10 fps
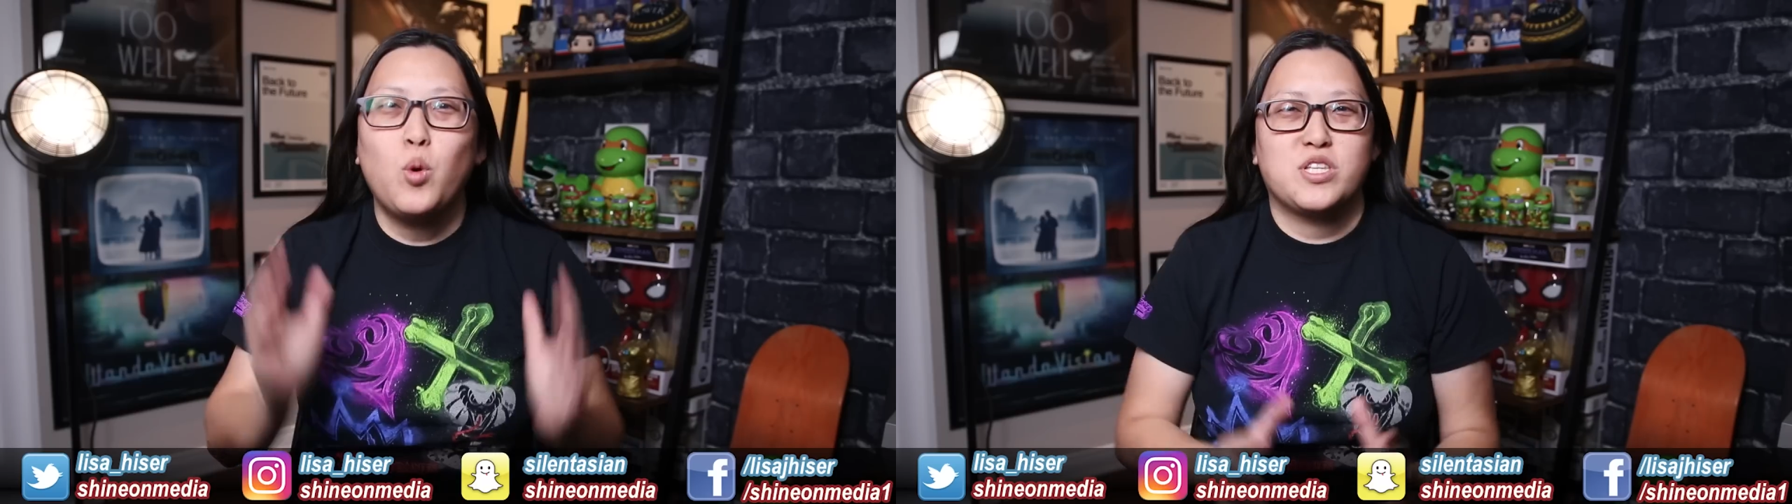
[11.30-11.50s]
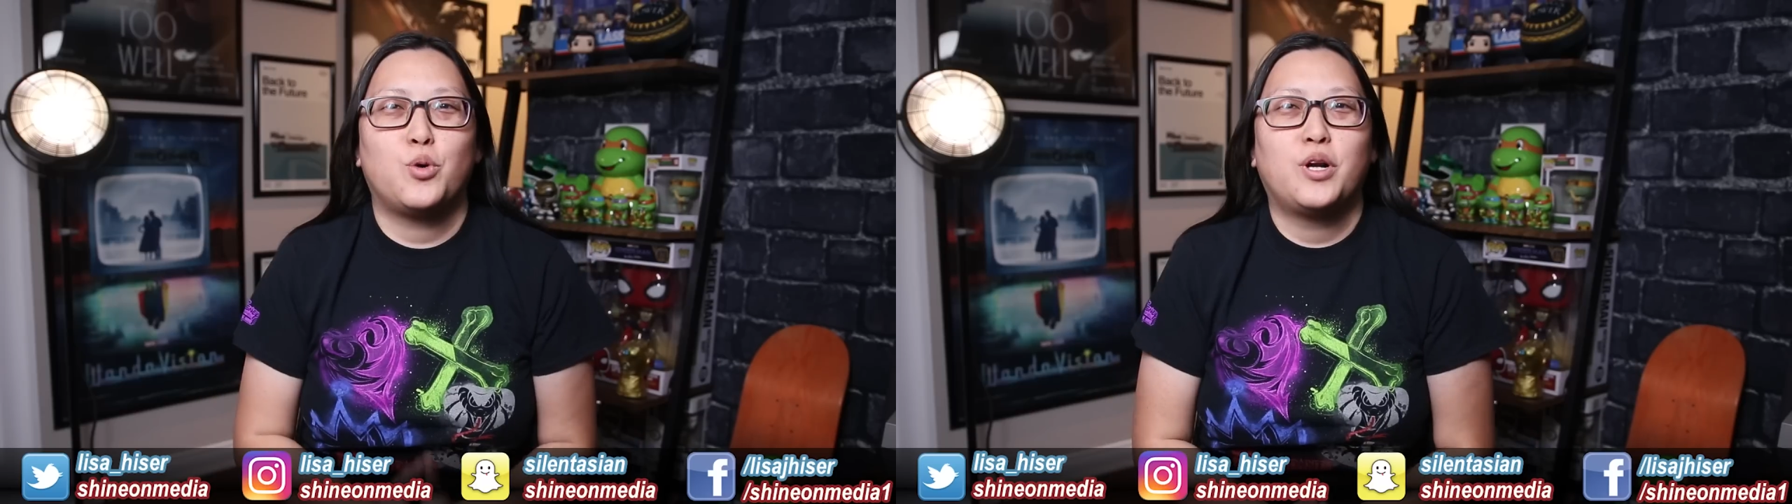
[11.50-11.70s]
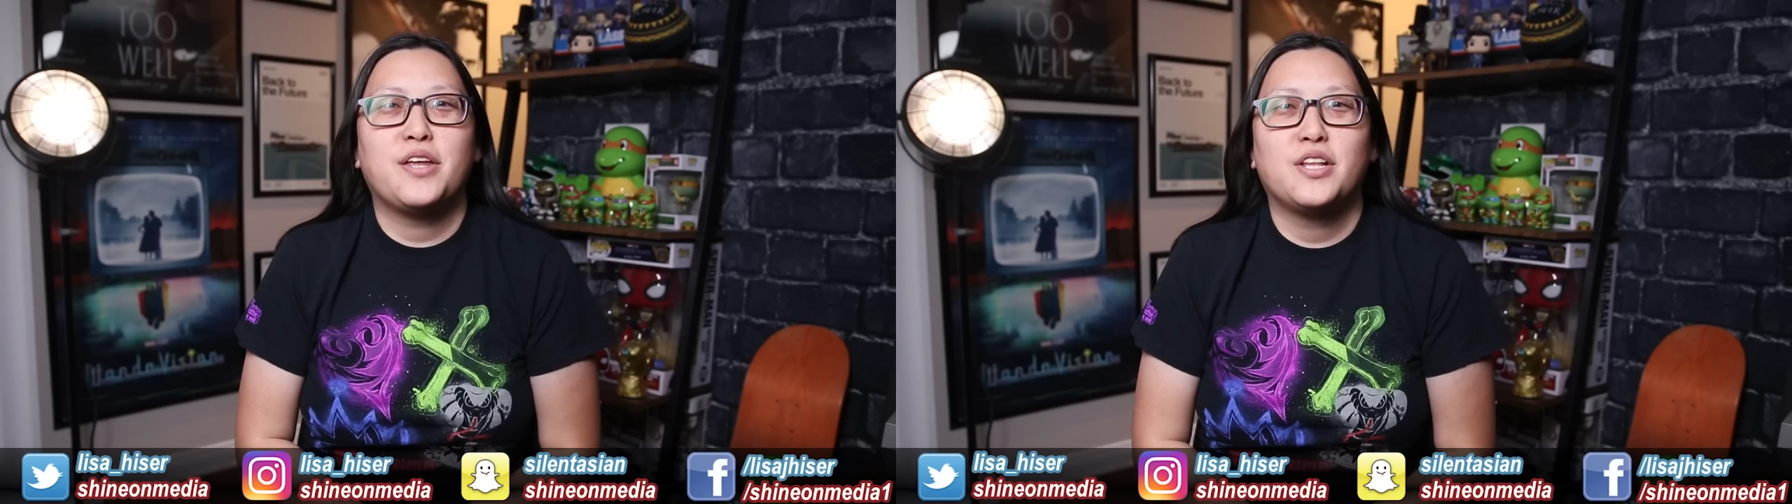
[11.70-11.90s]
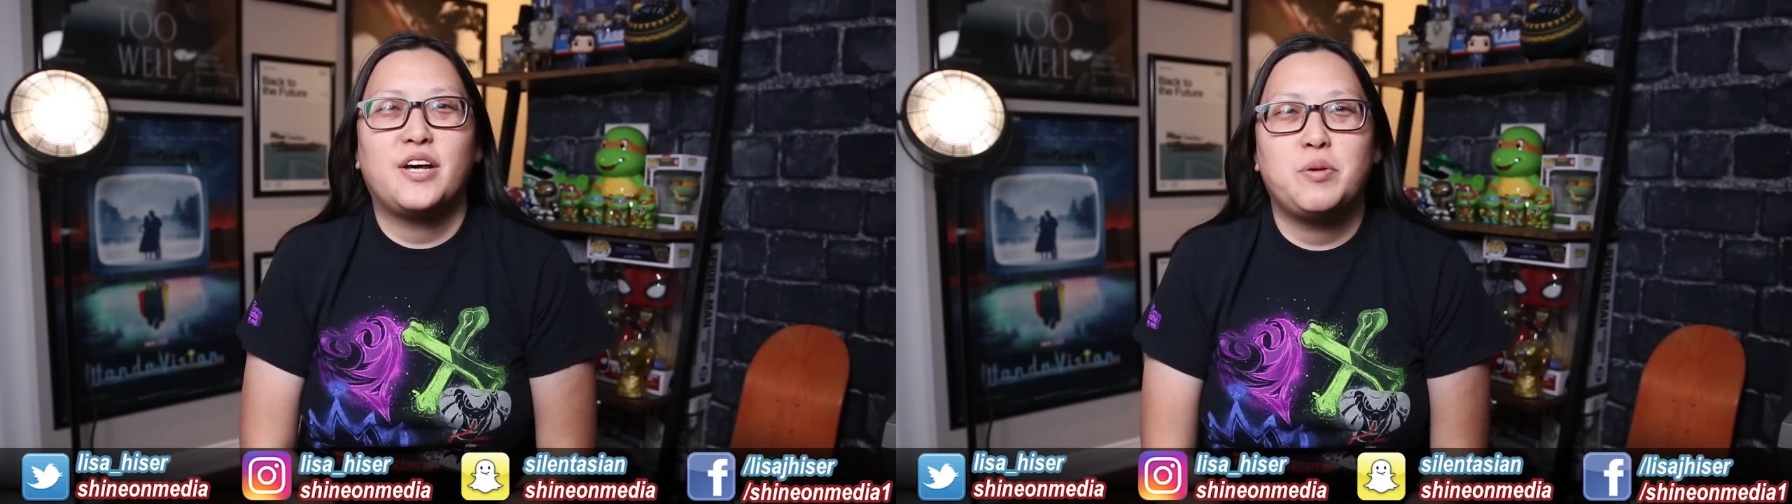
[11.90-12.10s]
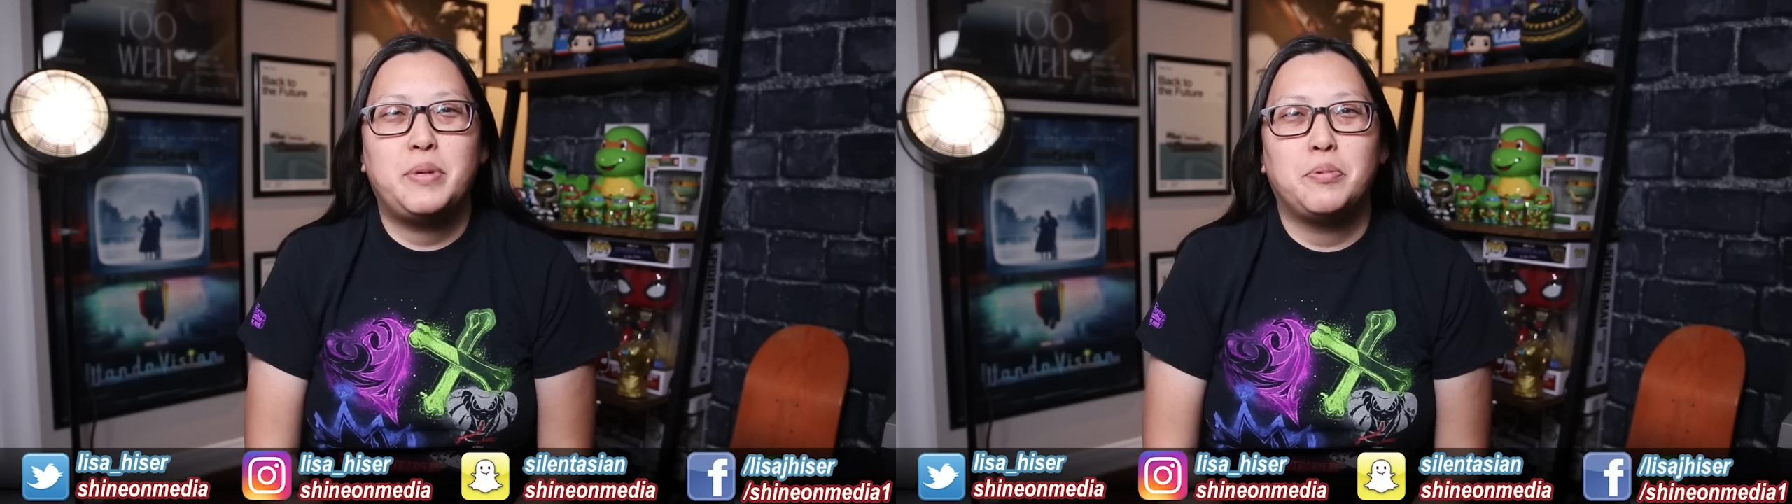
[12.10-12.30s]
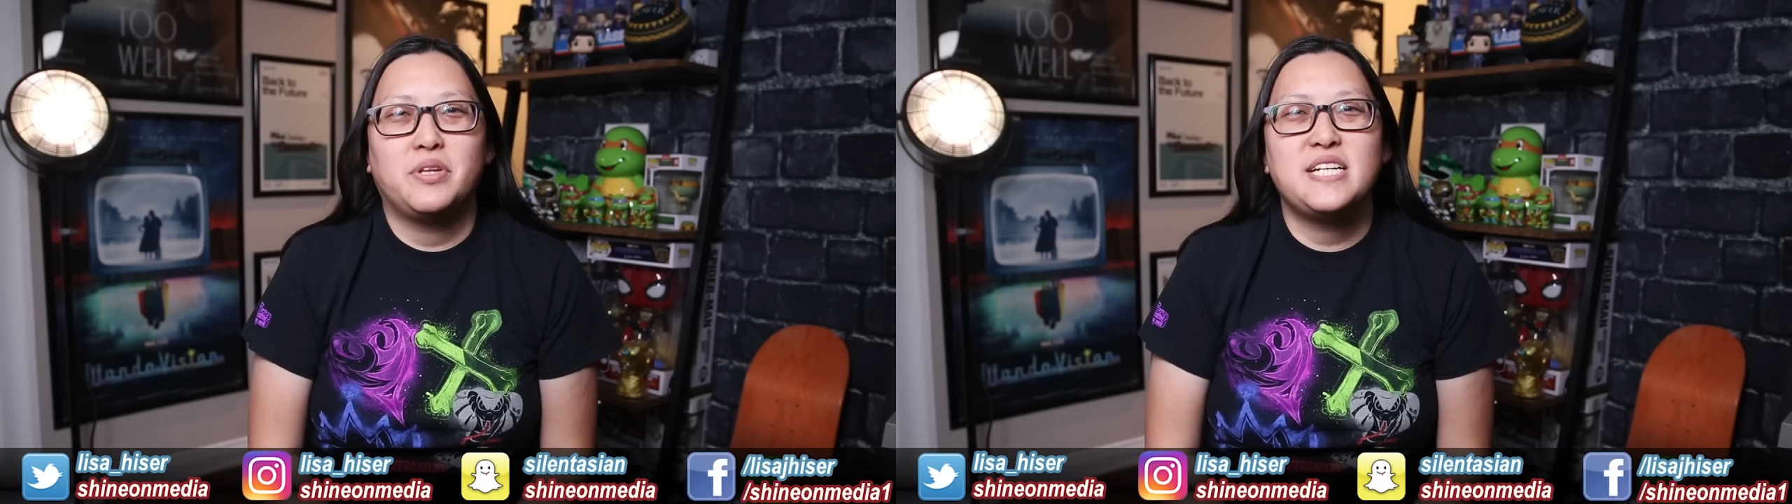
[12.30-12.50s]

what's going on, you lovely people?